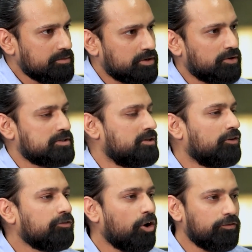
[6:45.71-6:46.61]
because the
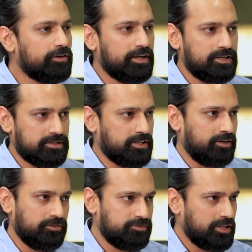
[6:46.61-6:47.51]
offline is
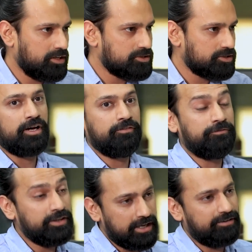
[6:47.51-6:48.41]
kind of challenging.
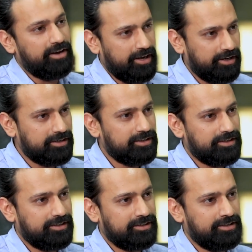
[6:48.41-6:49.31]
We have had
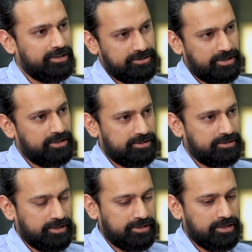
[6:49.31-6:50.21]

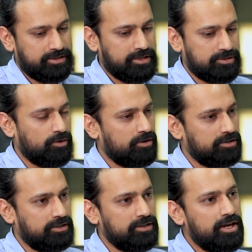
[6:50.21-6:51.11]
at
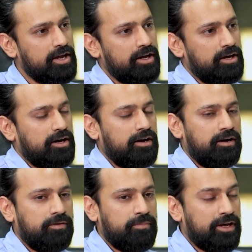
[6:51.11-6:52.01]
Sokrati
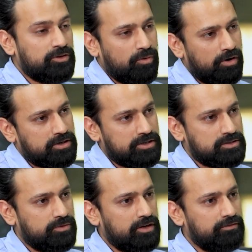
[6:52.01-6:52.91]
at
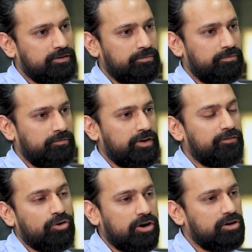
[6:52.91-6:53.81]
quarters wherein we
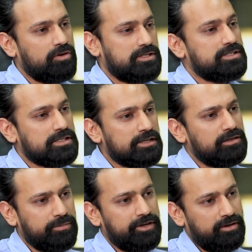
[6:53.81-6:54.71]
have not lost a single
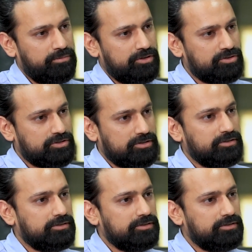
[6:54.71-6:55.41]
media pitch.